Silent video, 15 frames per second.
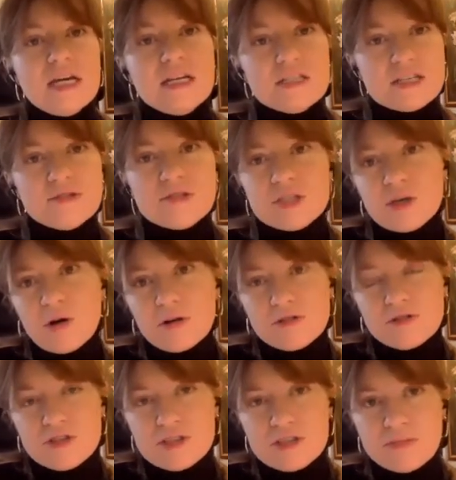
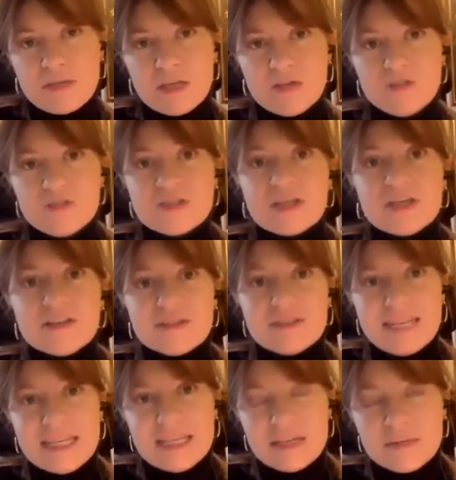sociologists may use other
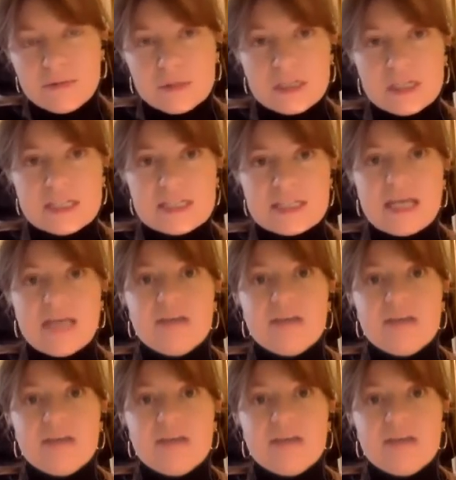linking words,